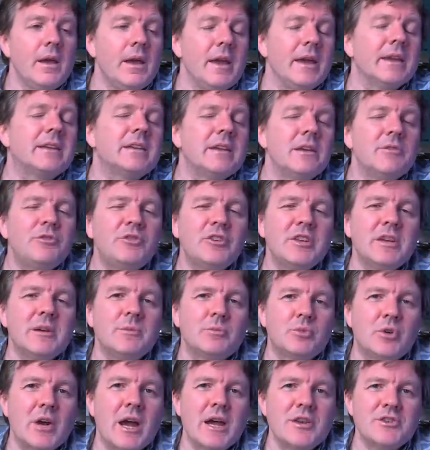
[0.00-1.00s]
it gives the
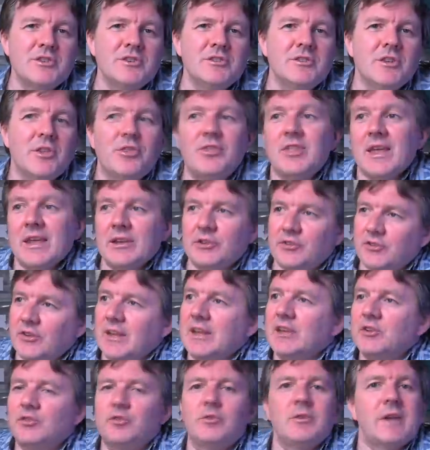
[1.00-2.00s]
impression that this
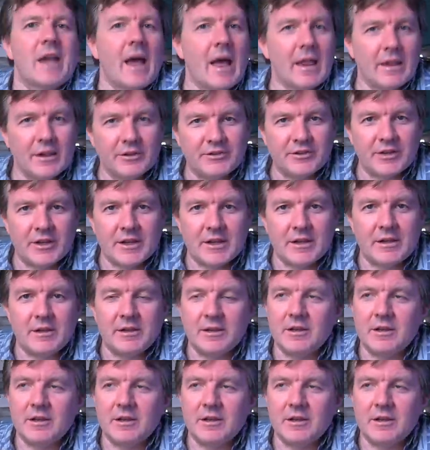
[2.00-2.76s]
is reality.